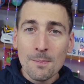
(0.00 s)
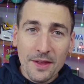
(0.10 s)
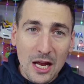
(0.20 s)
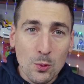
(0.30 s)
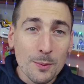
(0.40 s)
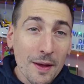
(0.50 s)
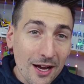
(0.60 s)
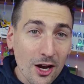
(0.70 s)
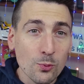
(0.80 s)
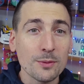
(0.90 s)
And when
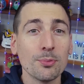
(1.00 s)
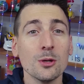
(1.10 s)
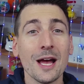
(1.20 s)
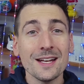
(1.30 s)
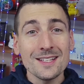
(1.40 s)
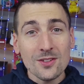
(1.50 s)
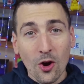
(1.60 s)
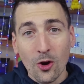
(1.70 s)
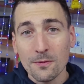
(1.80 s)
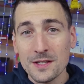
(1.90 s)
paired with BLUETTI's
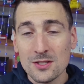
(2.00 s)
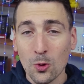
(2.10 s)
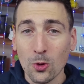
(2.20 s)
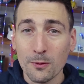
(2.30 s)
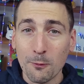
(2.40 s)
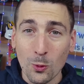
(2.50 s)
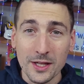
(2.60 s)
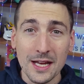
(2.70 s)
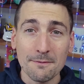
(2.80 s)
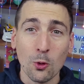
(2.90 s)
RV Solar
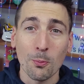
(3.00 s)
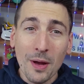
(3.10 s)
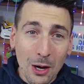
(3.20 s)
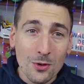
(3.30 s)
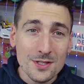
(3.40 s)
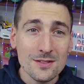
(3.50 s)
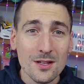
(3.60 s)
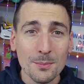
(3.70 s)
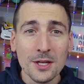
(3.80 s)
48 volt power system,